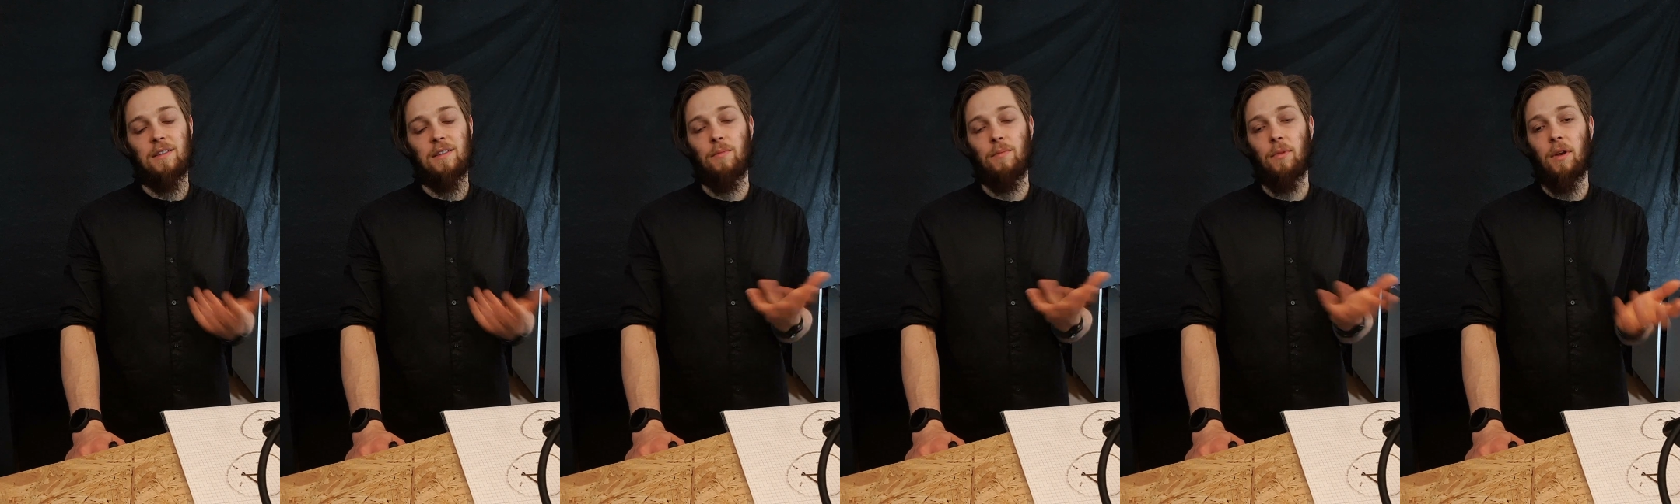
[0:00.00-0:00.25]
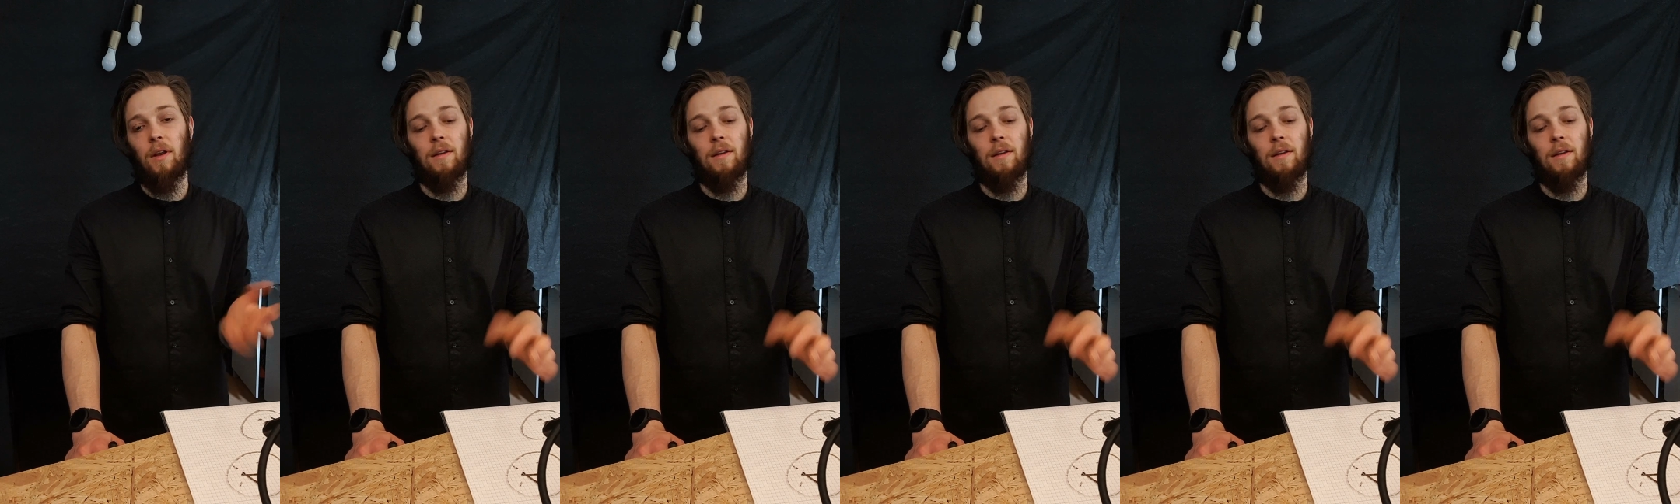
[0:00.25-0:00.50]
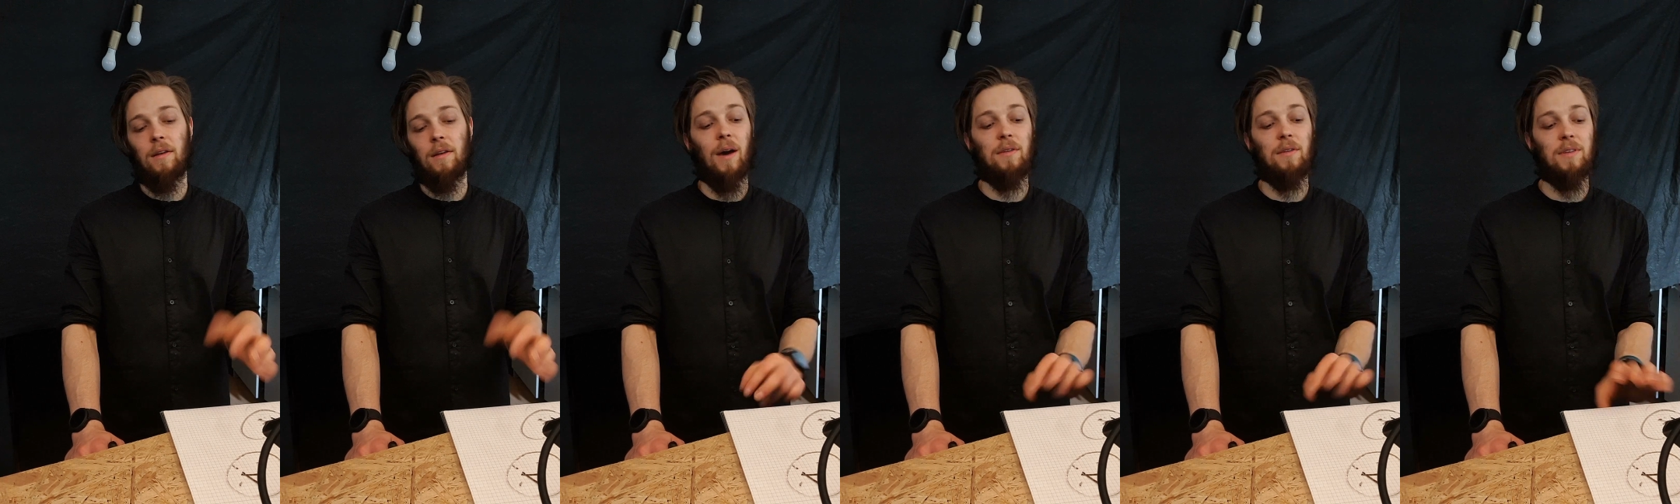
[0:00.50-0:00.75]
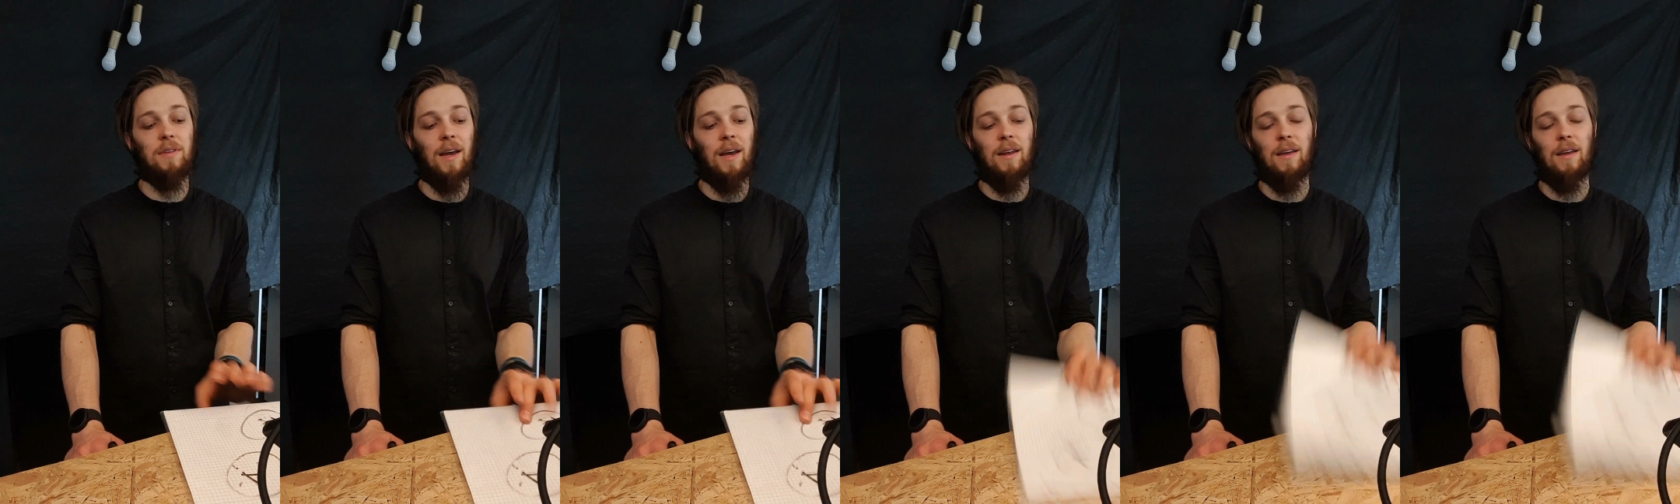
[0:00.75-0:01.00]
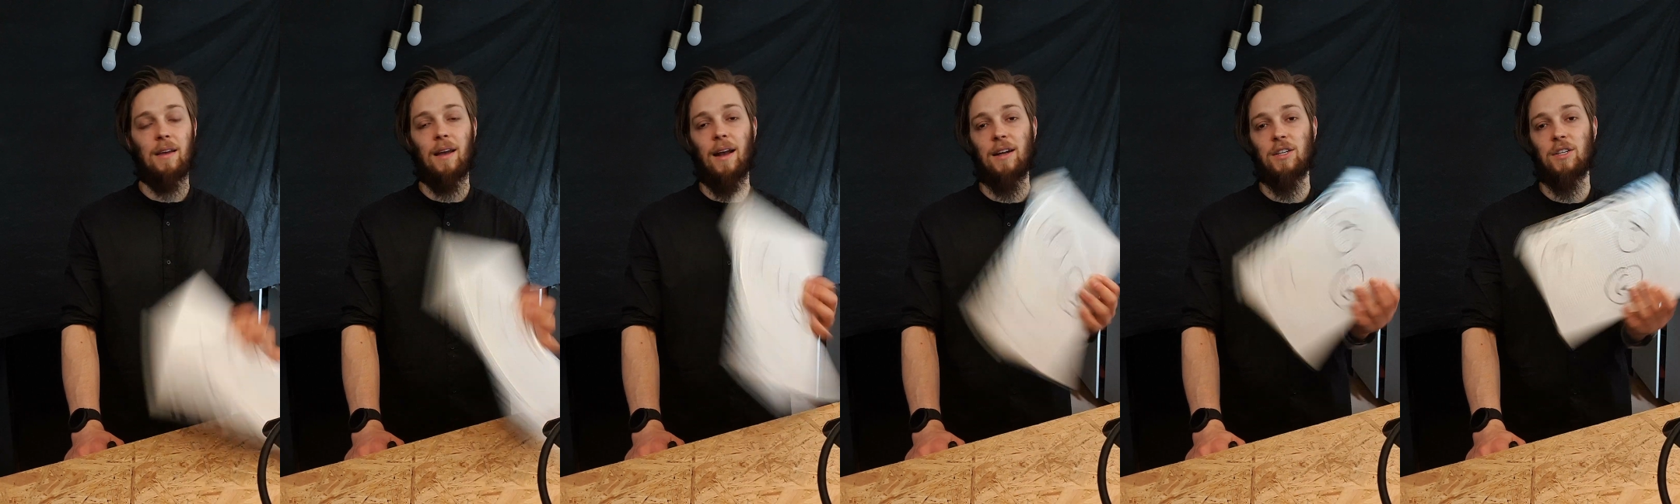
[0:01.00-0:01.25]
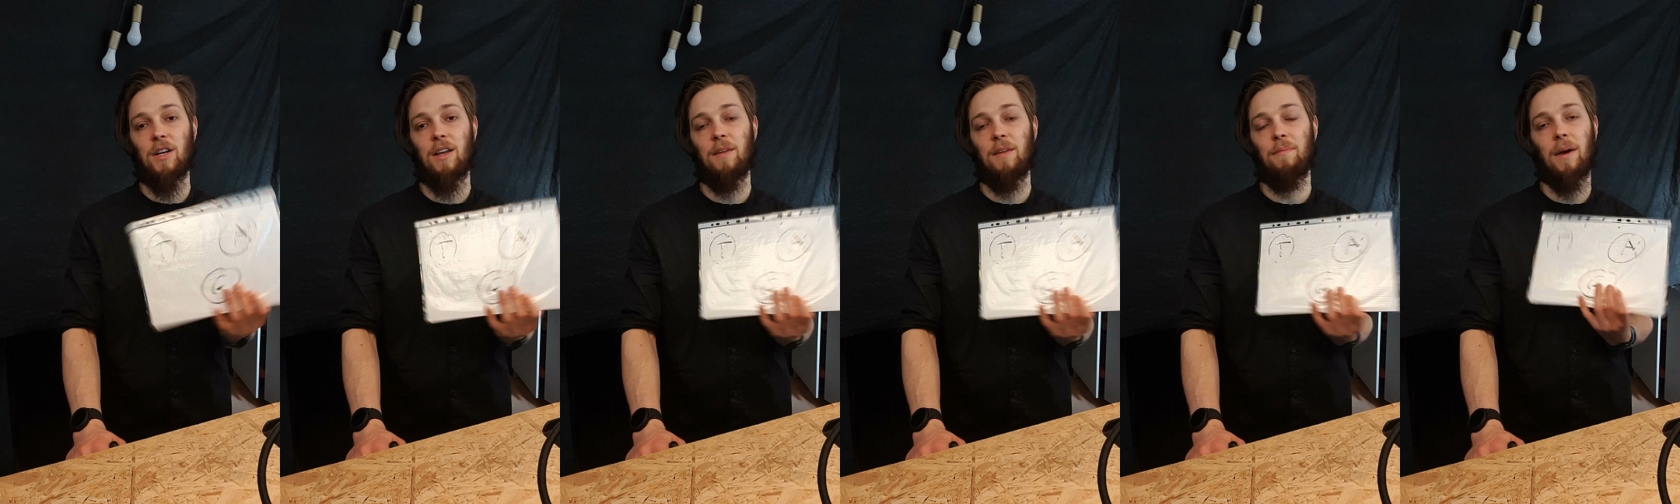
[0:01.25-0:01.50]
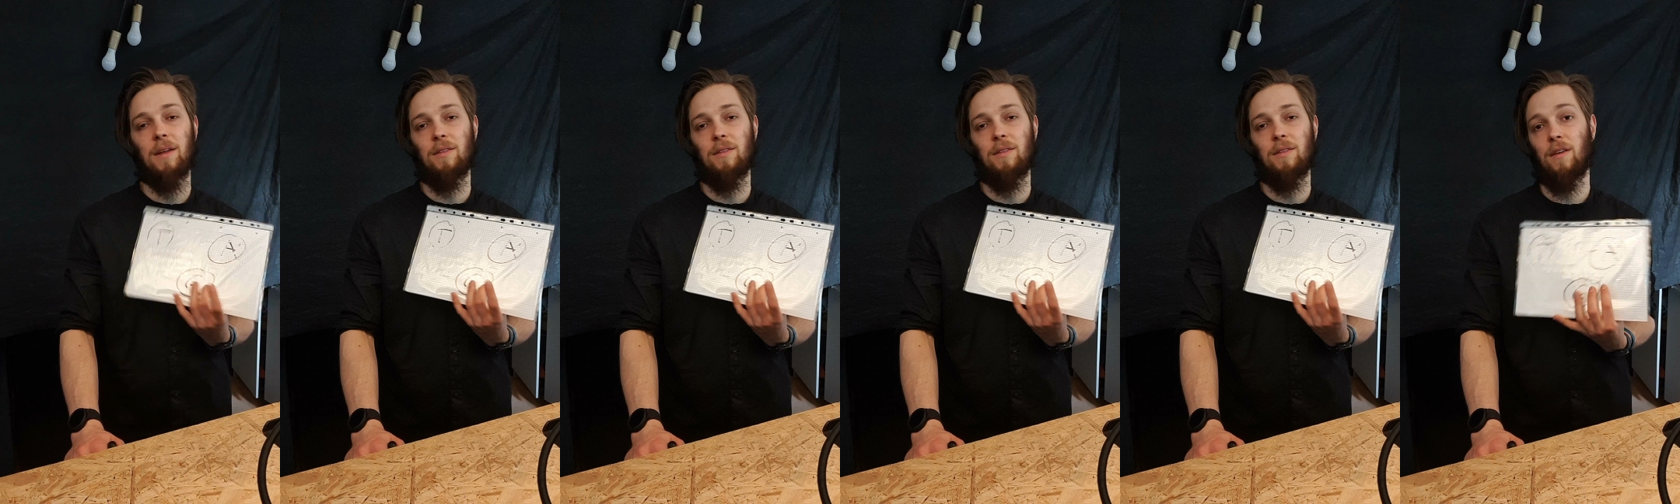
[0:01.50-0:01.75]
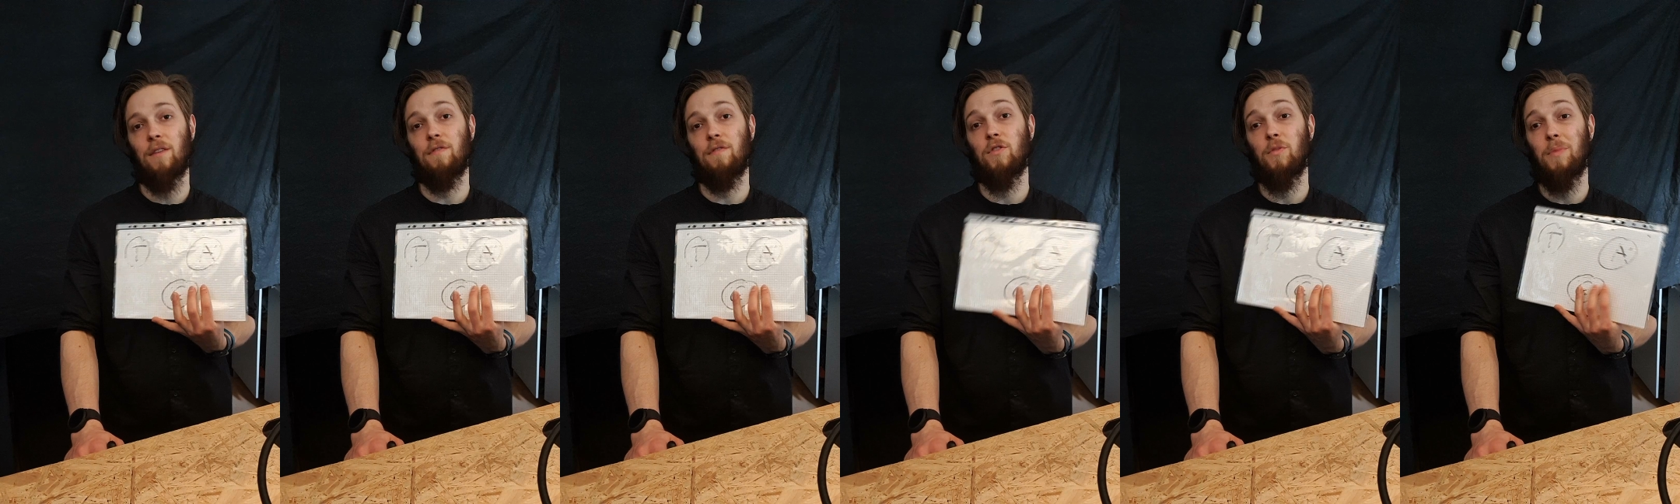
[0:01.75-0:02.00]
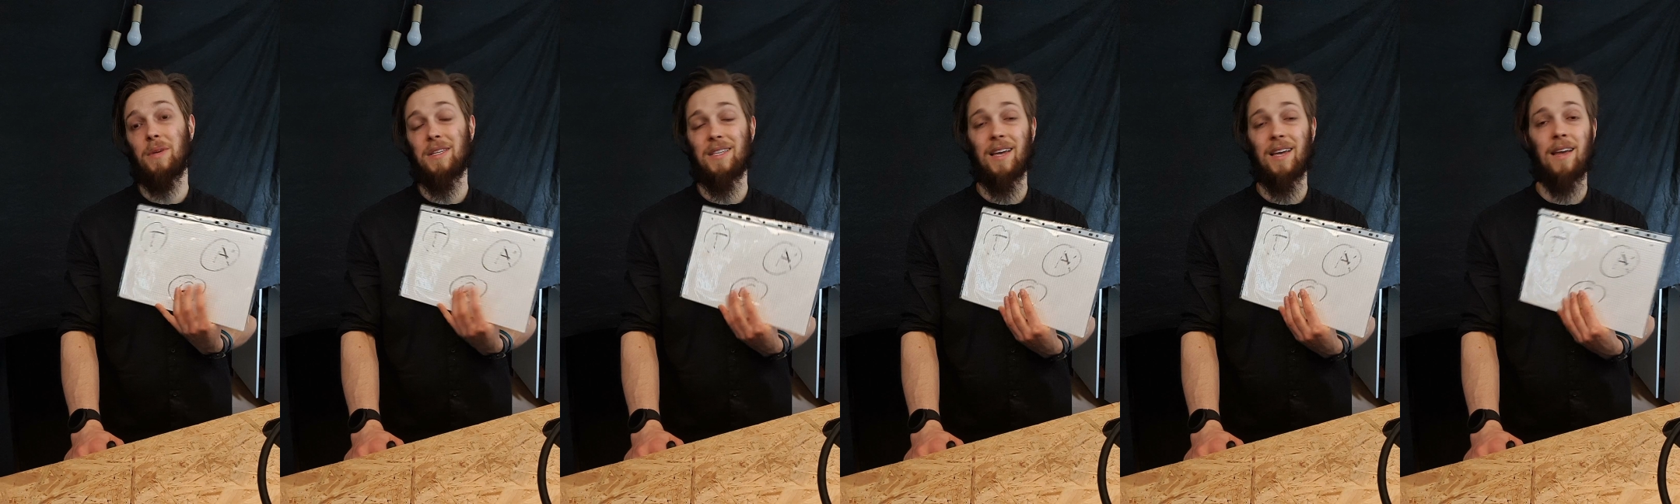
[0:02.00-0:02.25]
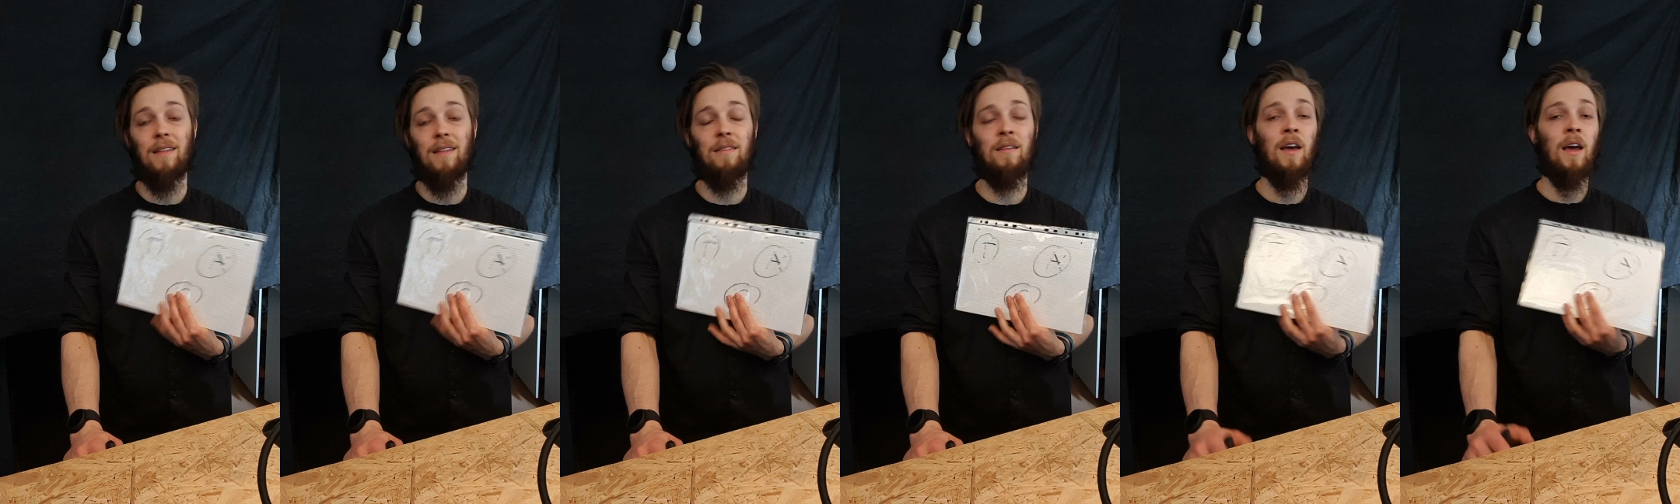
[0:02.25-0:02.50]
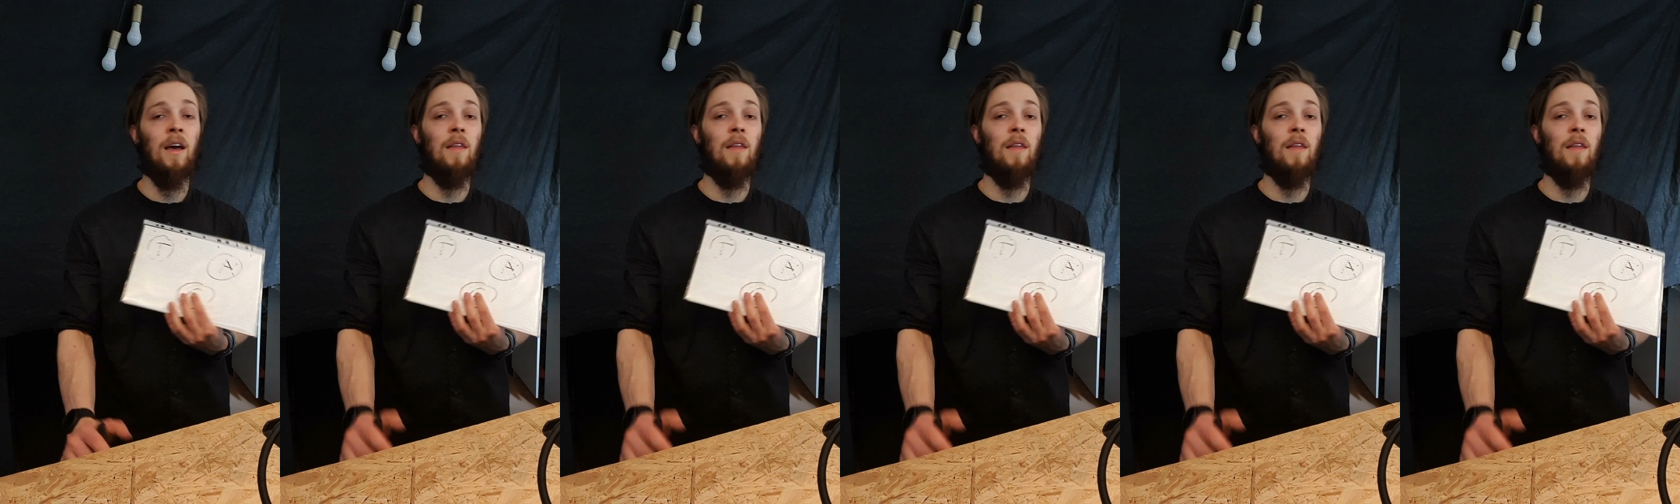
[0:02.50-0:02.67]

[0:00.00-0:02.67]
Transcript: similarly to how Teddy actually might not have to be sent.